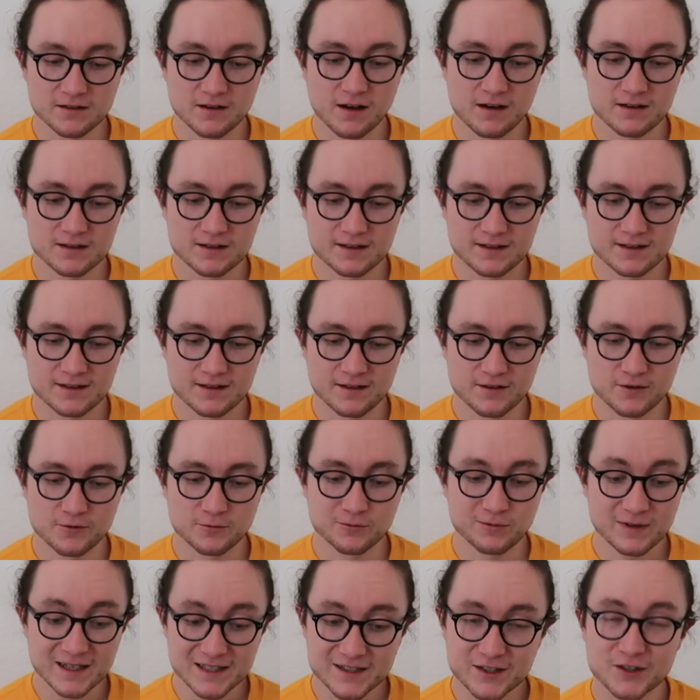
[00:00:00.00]
the night that
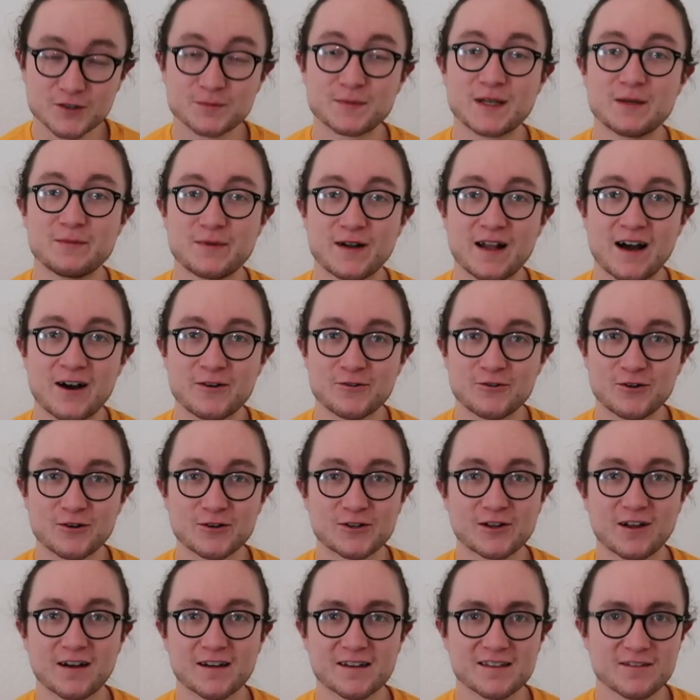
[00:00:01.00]
we took people out
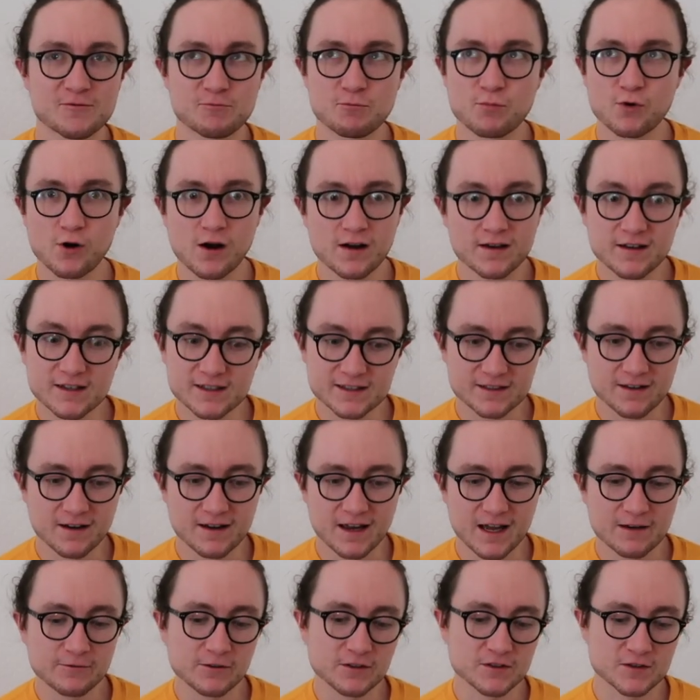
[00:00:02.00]
look like the brightest
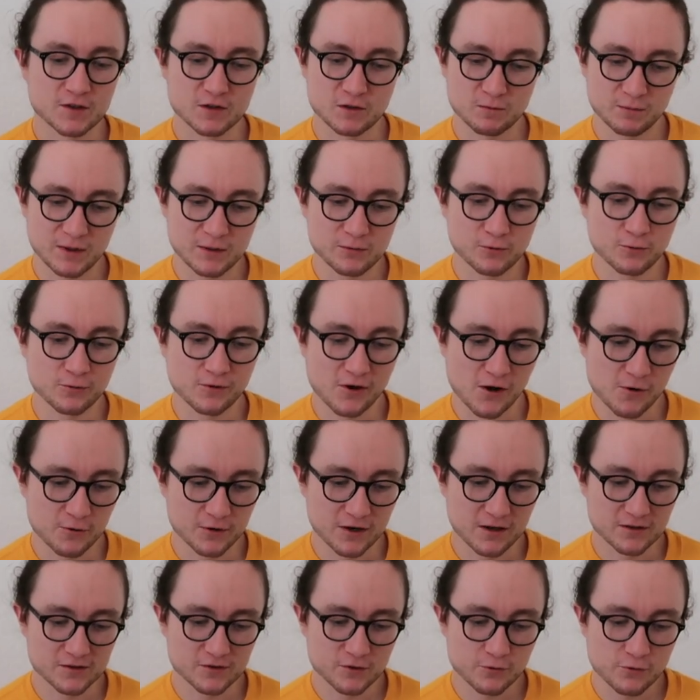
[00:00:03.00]
night ever, so that people will go
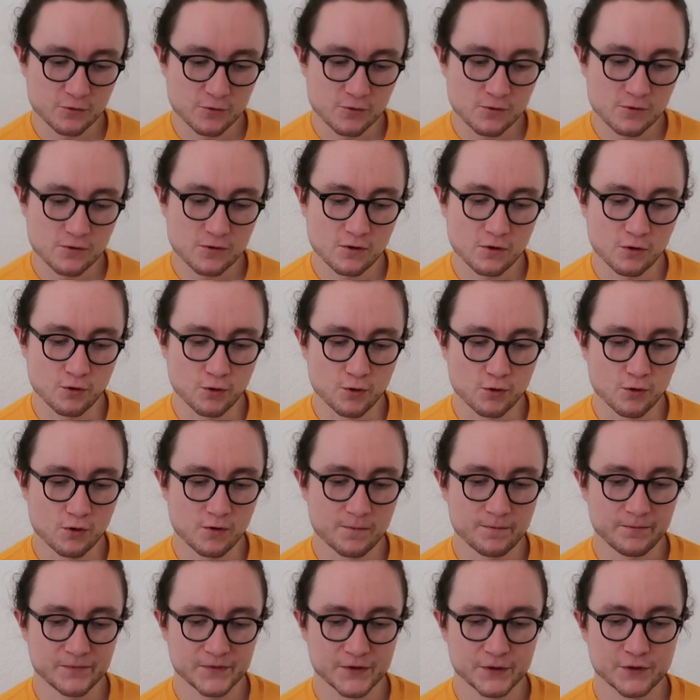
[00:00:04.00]
on our tour,
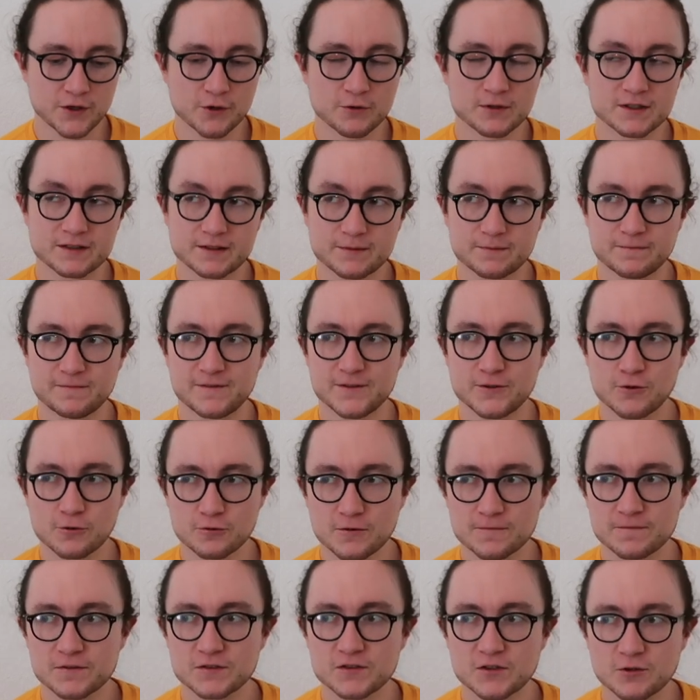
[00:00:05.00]
or, you know, it's
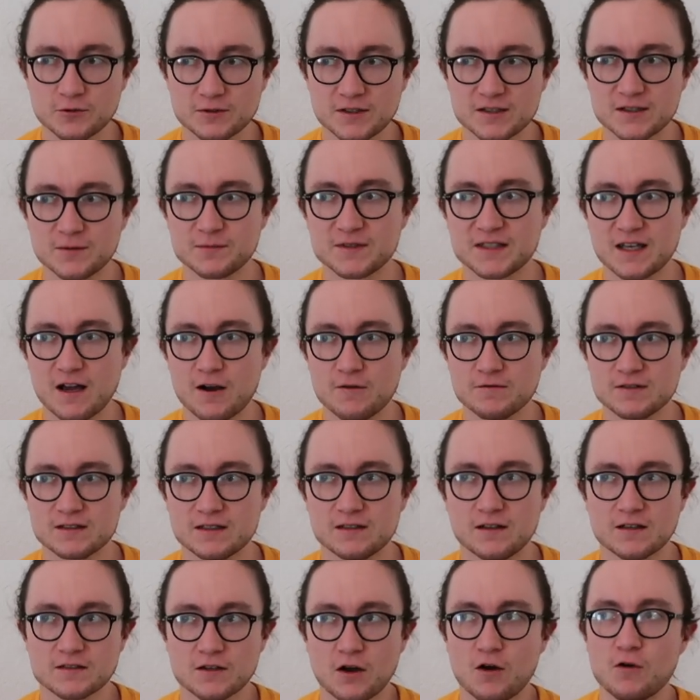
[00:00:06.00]
photographers doing it themselves and
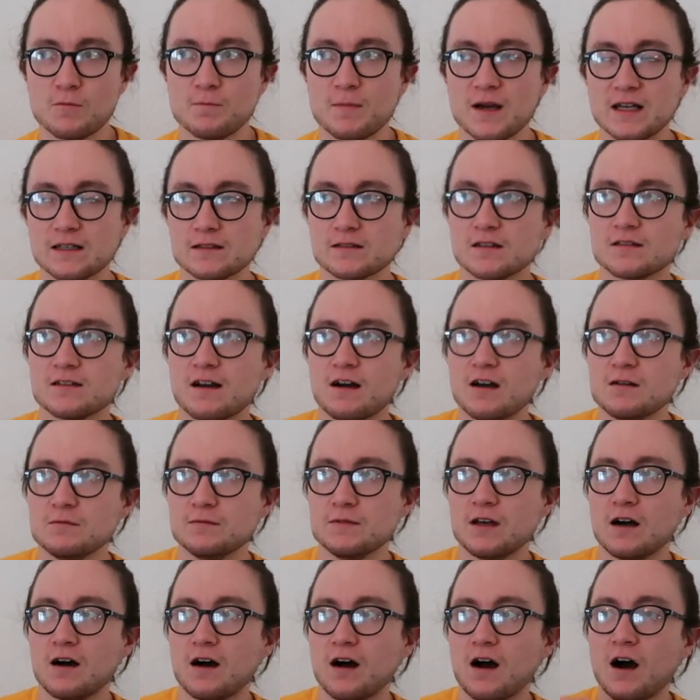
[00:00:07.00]
they're like, I'll make the time
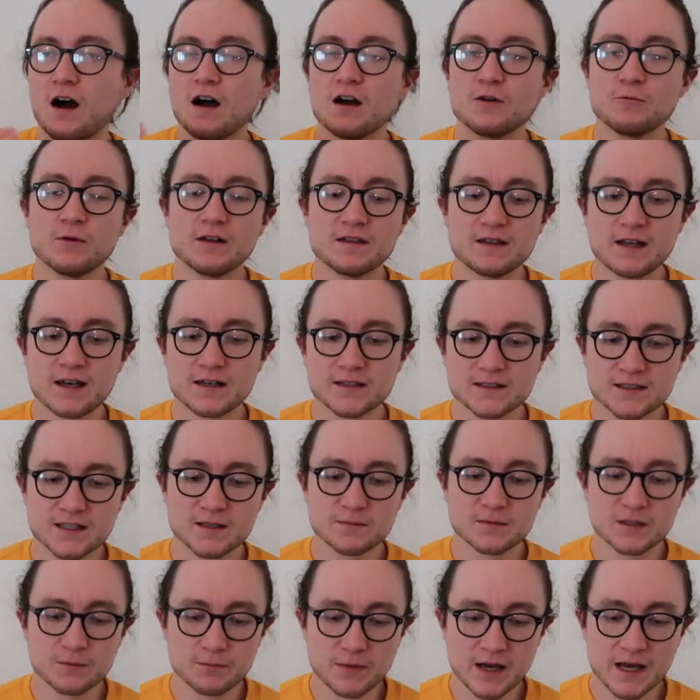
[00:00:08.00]
that I went there
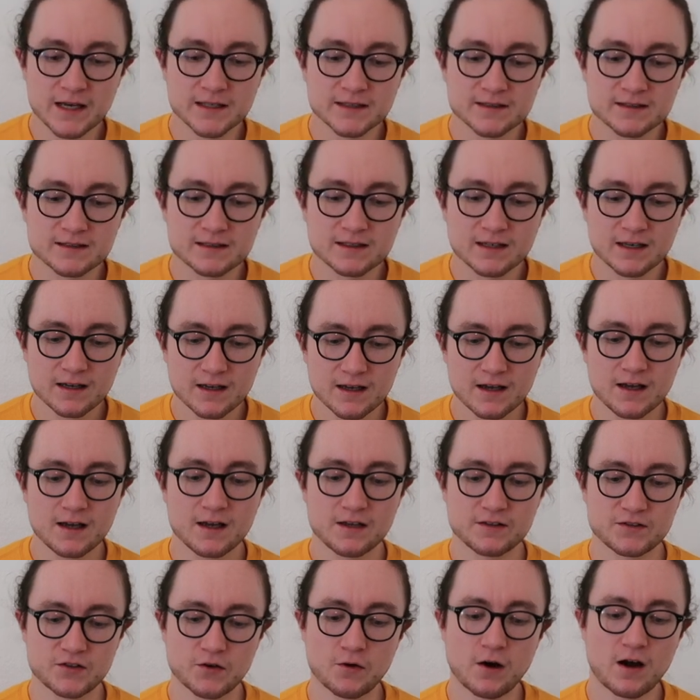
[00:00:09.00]
seem the best,
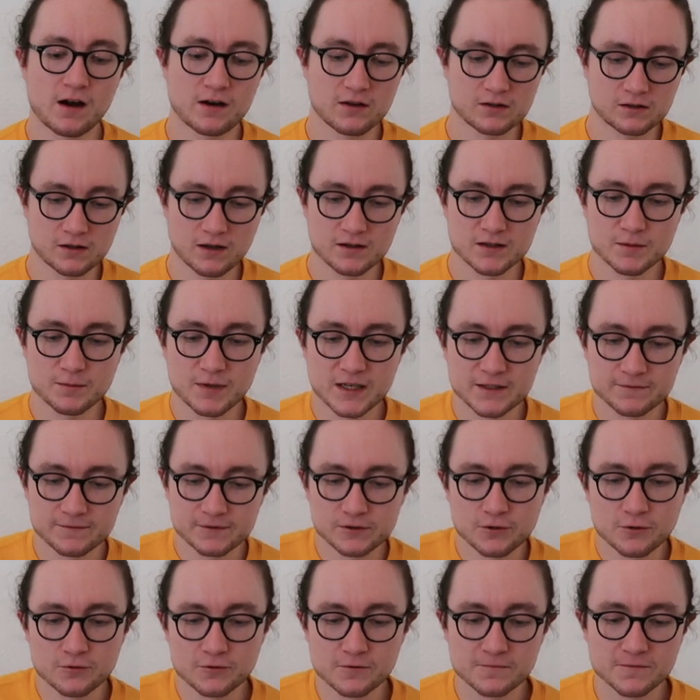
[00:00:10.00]
so I look like the best
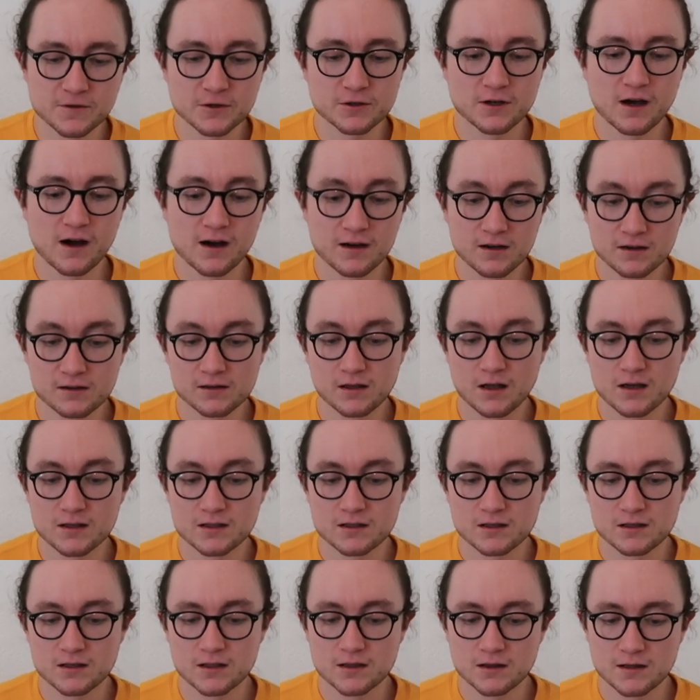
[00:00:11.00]
photographer and I look
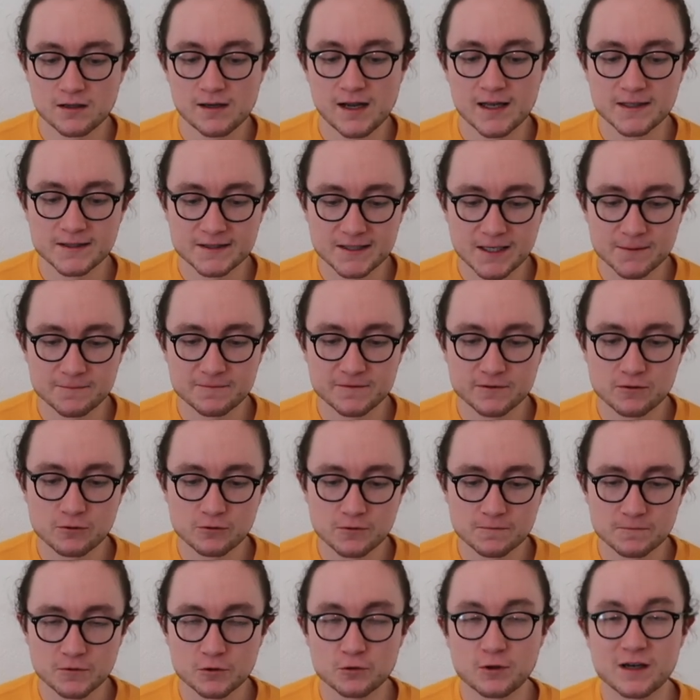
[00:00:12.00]
like the landscape
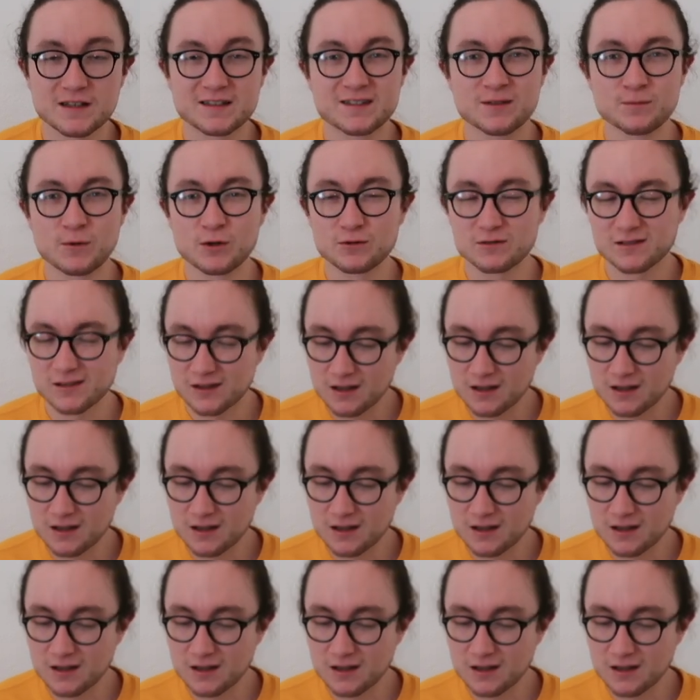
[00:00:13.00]
photographer who has the most